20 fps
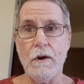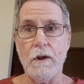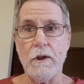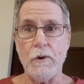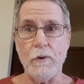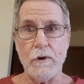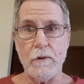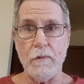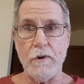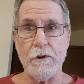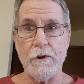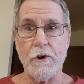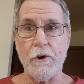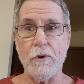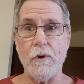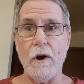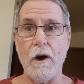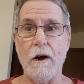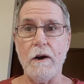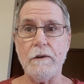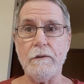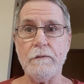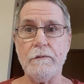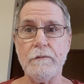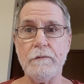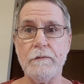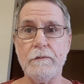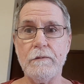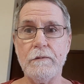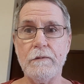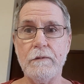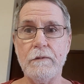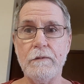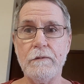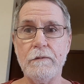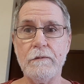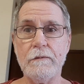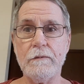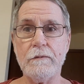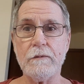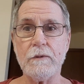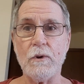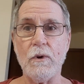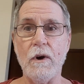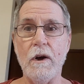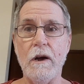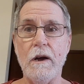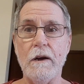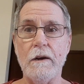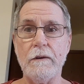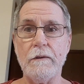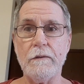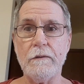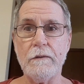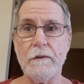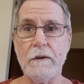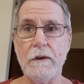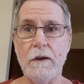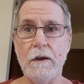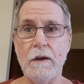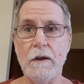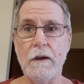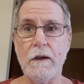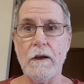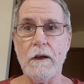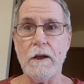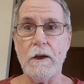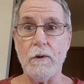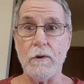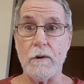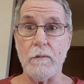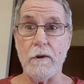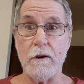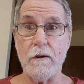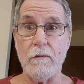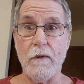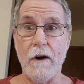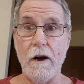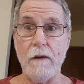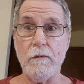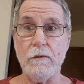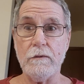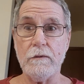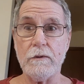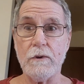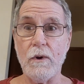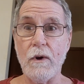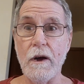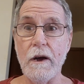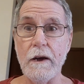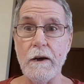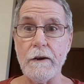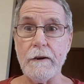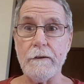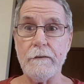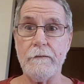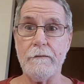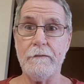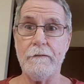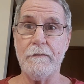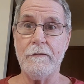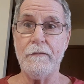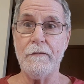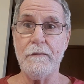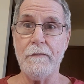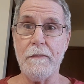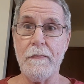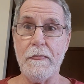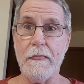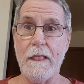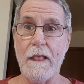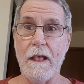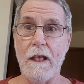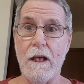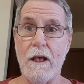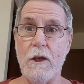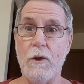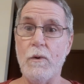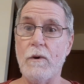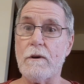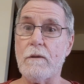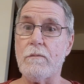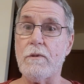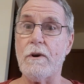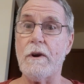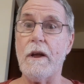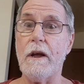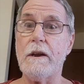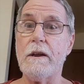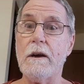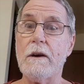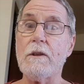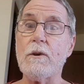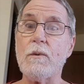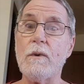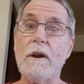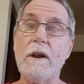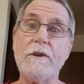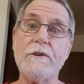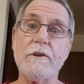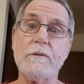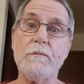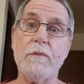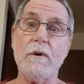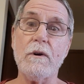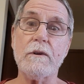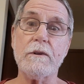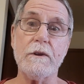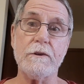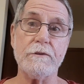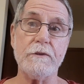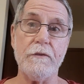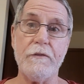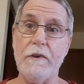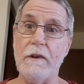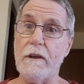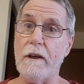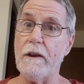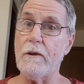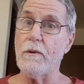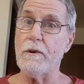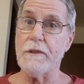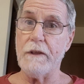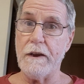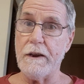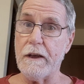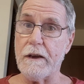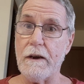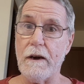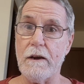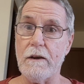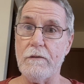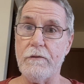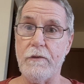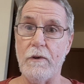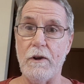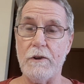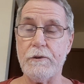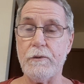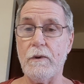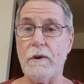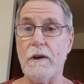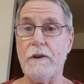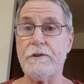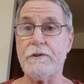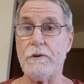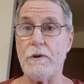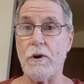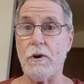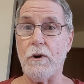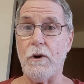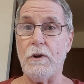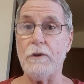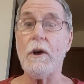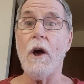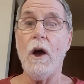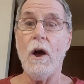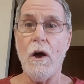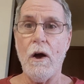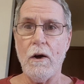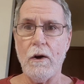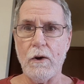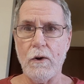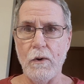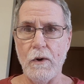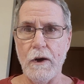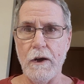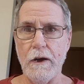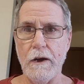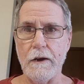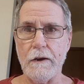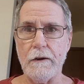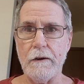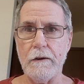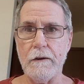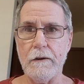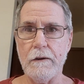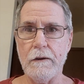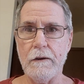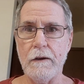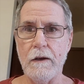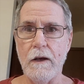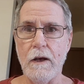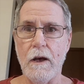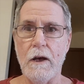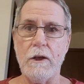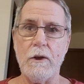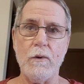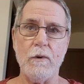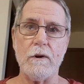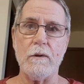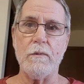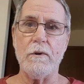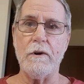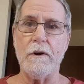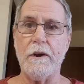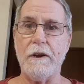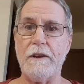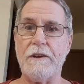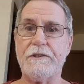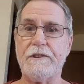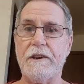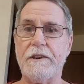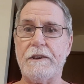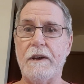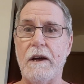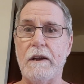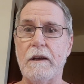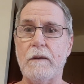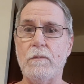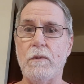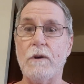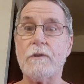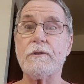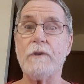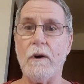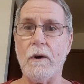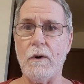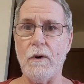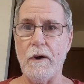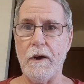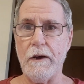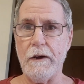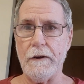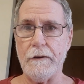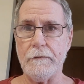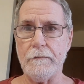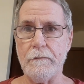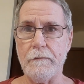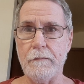You want to burn a Quran? Go ahead. You want to burn a Bible? Go ahead. You want to burn any other religious book that's affiliated with any kind of false religion or cult? Go ahead. You want to burn any satanic books? Go ahead.